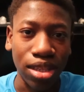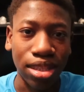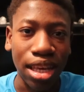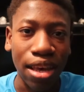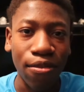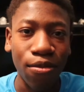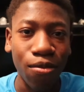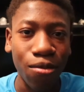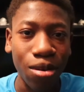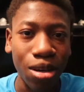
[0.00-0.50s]
us
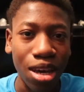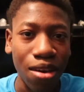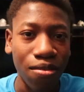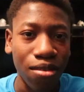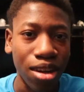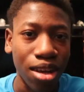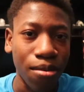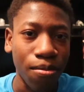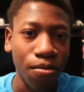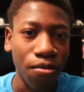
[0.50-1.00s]
have
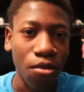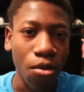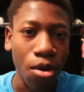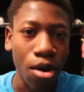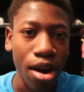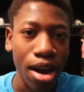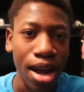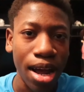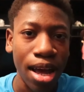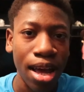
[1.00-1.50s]
forgiven him
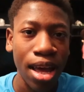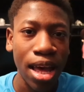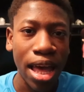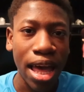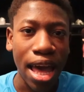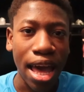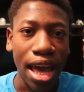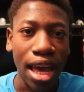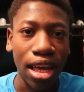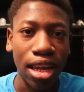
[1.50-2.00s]
for it.
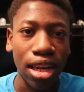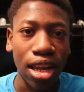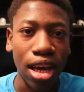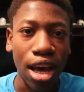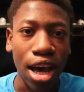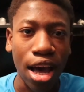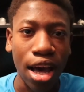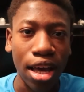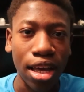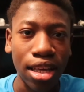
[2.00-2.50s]
And
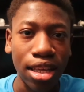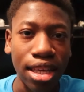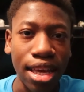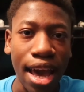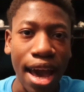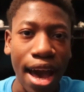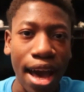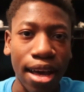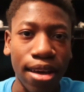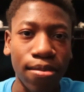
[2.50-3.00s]

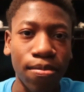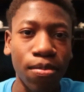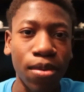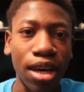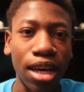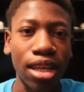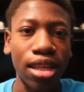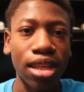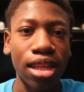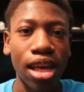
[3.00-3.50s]
yeah,
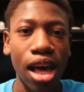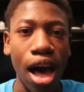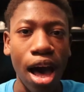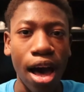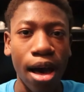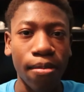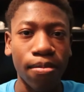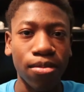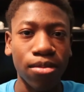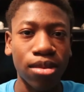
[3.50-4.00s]
but
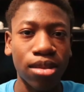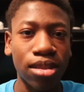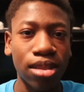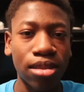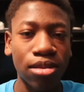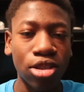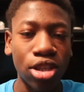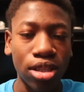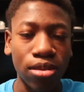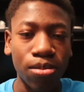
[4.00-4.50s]

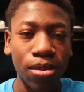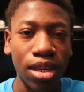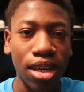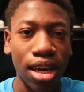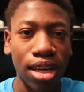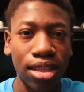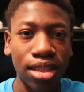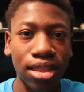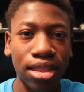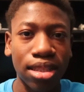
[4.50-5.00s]
just
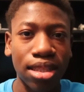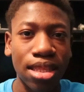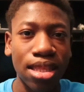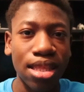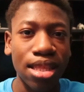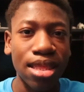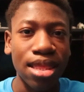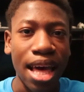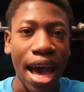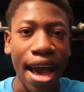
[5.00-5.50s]
because
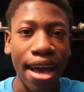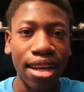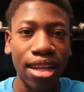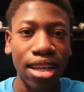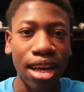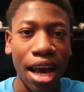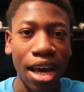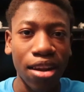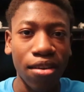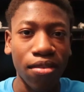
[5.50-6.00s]
that
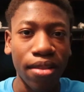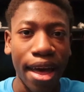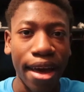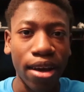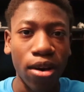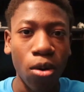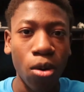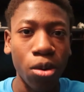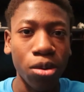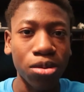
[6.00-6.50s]
kind of
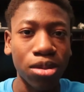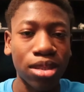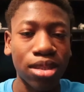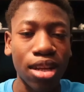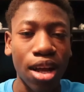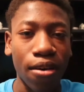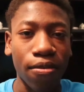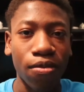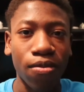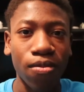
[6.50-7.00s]
like whole
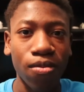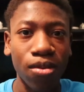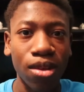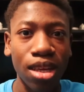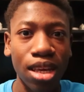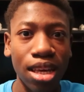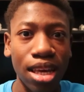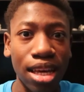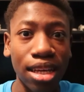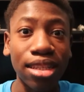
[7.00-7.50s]
stuff
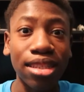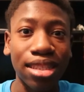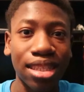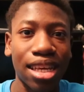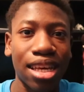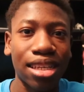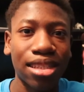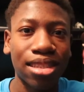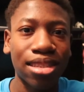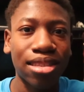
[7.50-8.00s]

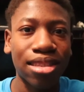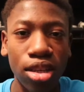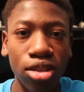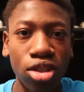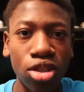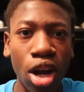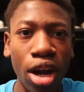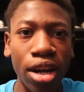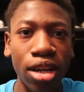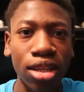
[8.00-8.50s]

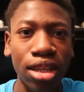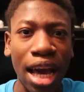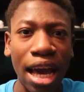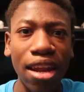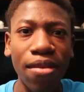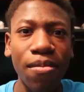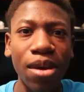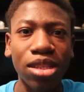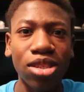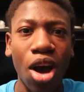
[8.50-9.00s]
exists,
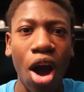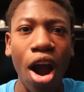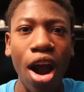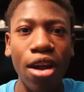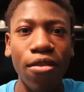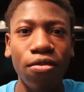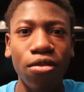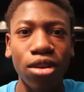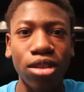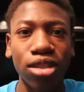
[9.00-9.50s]
kind of makes it
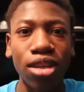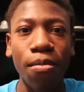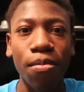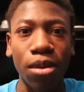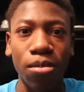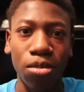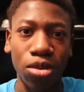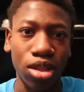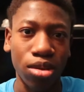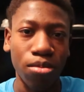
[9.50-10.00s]
hard for some
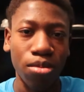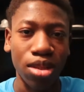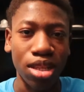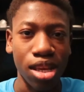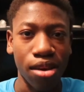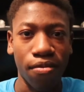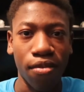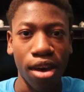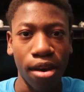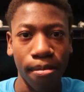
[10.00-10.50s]
people to
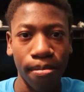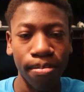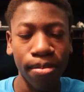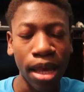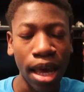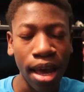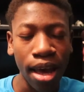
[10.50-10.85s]
believe him.